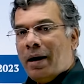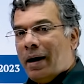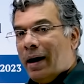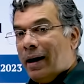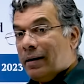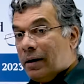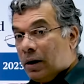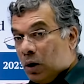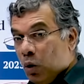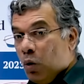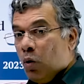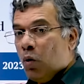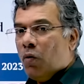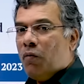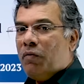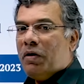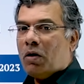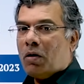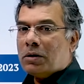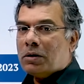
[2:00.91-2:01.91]
and two,
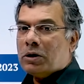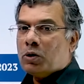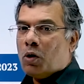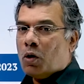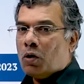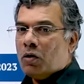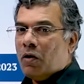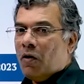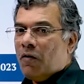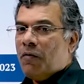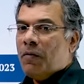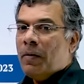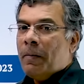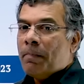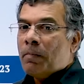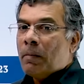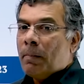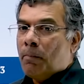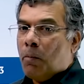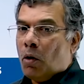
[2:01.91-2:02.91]
we are also talking of
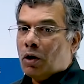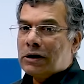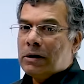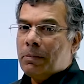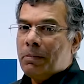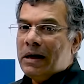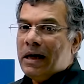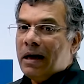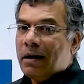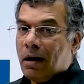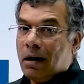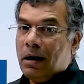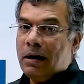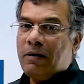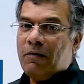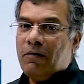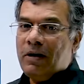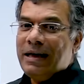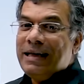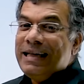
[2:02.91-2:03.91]
possibly a
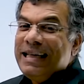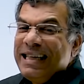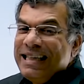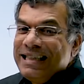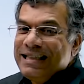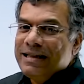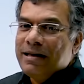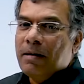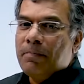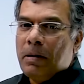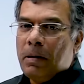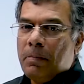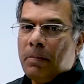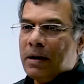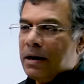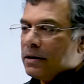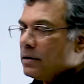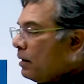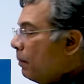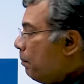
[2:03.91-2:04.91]
relatively easier
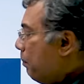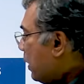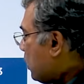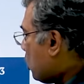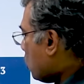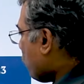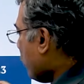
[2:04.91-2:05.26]
paper as compared to